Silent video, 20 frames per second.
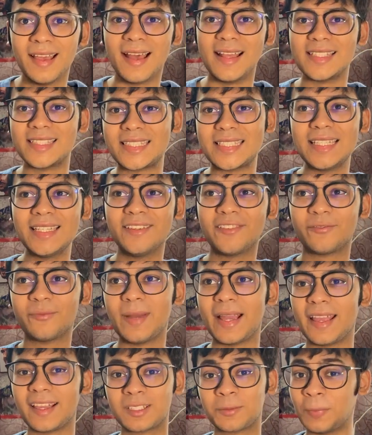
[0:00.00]
and see if
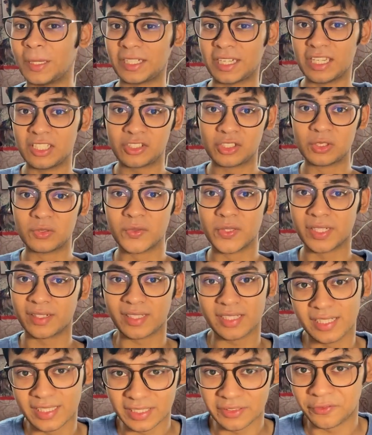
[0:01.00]
my expectations were
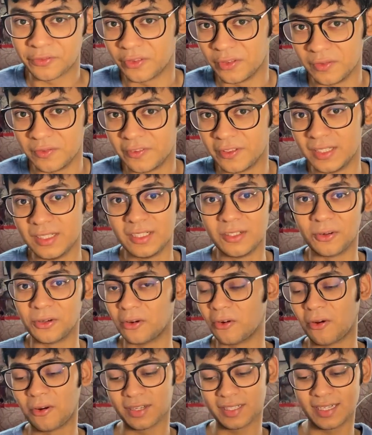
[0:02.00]
really fulfilled or
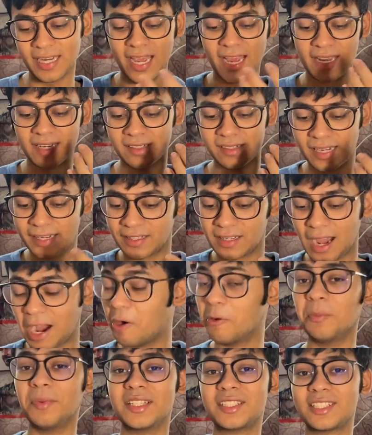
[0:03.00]
not, and like
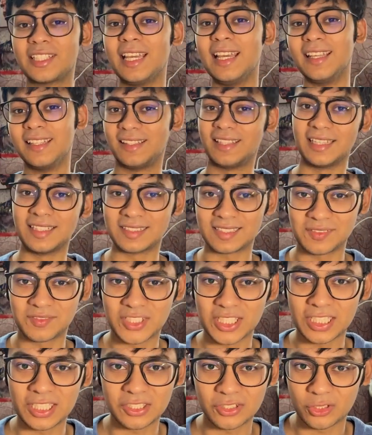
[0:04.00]
how much things have
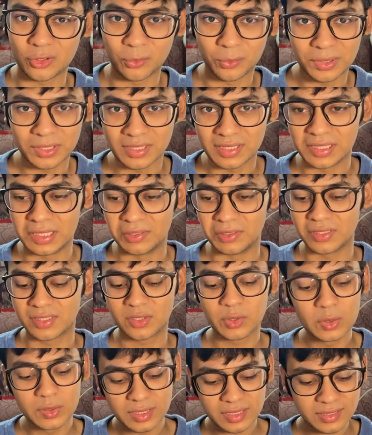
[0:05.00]
changed over the years.
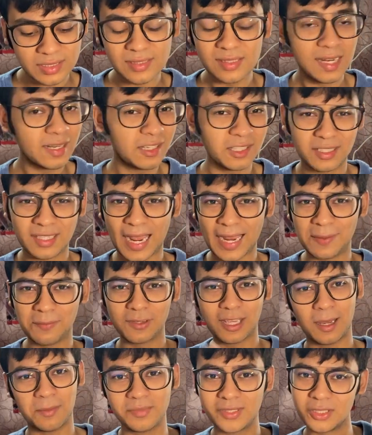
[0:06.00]
So this is like a time
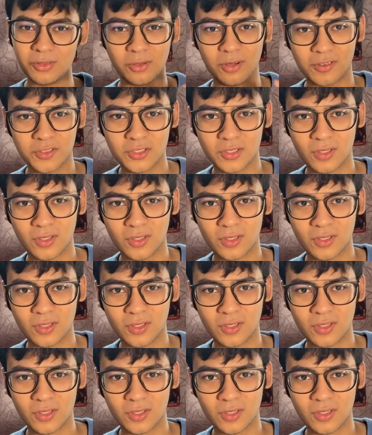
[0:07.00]
capsule of